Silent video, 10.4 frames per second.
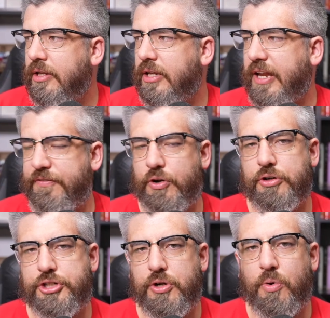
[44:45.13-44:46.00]
If your
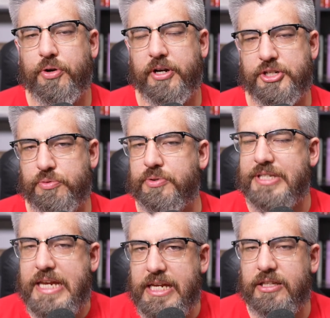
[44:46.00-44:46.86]
shoulder is
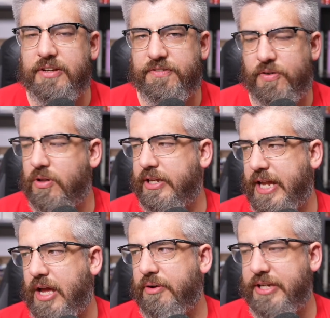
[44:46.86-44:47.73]
routinely falling
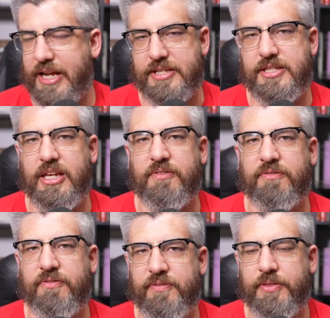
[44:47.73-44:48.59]
out, yes, the
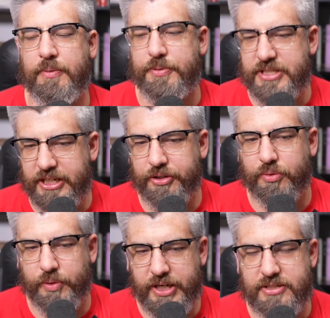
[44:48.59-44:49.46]
particular
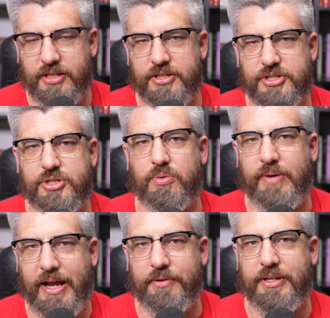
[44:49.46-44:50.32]
reasons
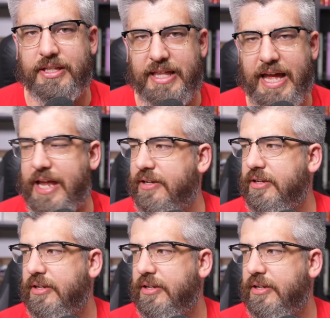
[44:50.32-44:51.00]
surrounding that,